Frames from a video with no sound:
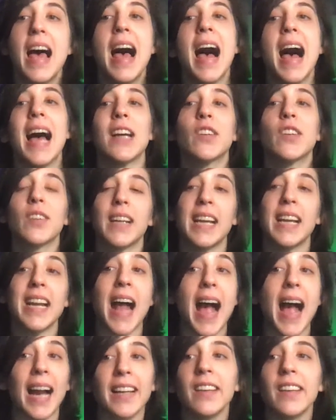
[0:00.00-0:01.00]
and create
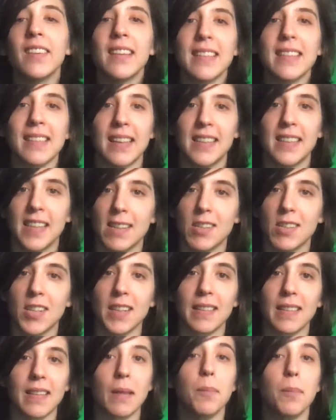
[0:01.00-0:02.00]
accurate
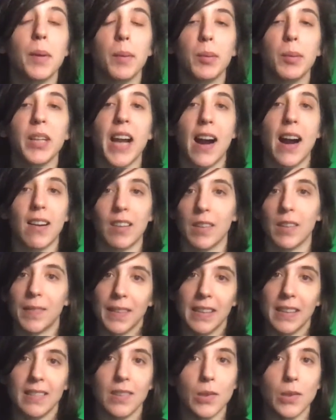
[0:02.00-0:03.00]
citations and
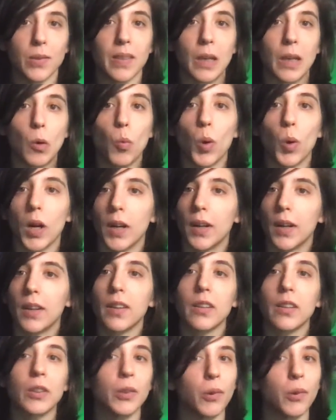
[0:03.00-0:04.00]
bibliographies using
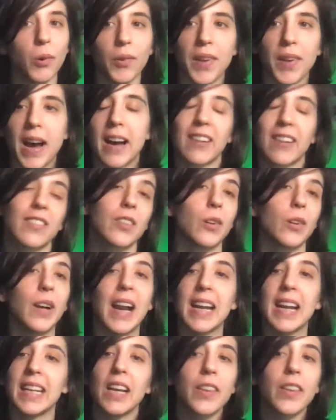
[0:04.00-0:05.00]
Word, Google Docs, or
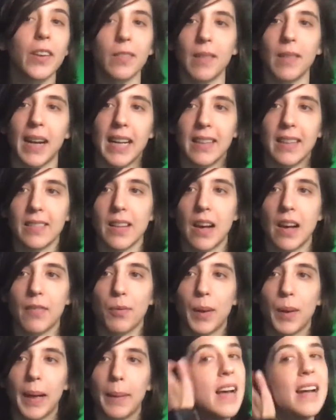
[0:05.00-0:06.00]
any other writing
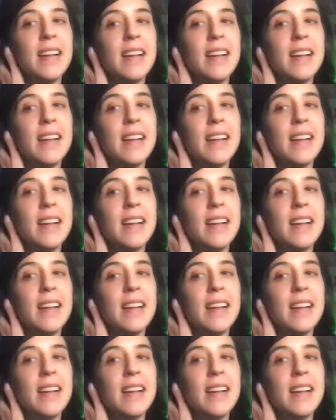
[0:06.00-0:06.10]
software.